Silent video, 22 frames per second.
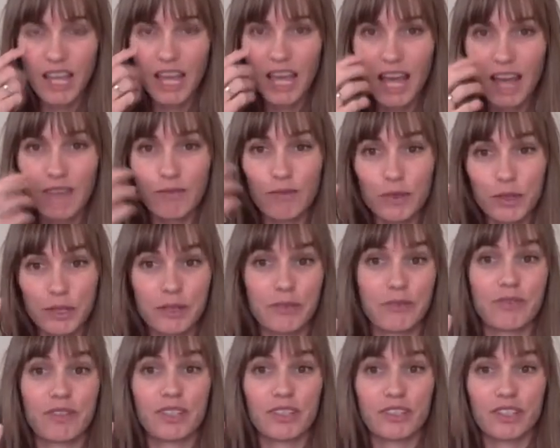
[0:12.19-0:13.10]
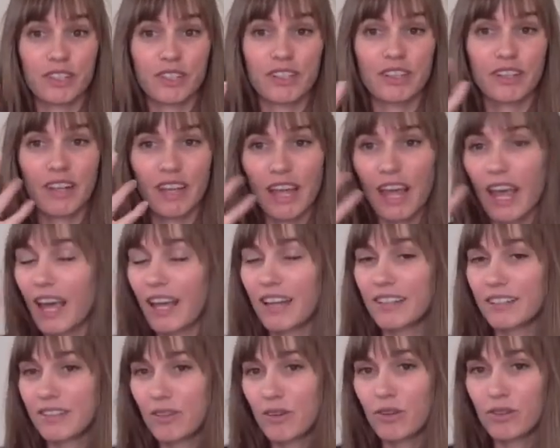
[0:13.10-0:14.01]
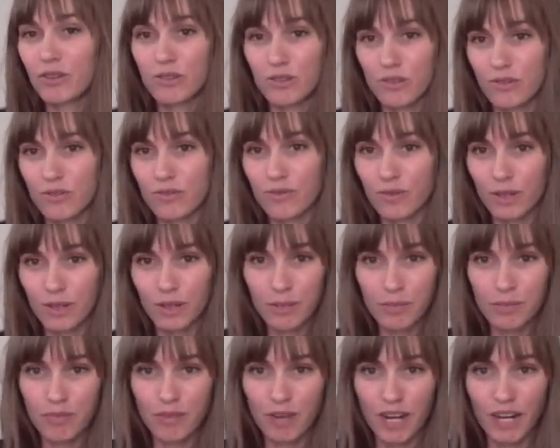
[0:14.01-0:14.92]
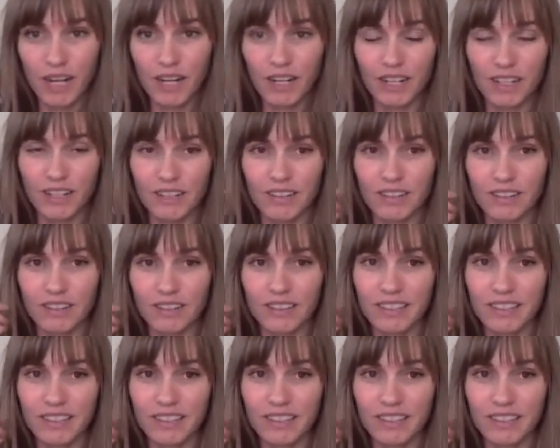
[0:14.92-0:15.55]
and for your vision, and it's also for your brain and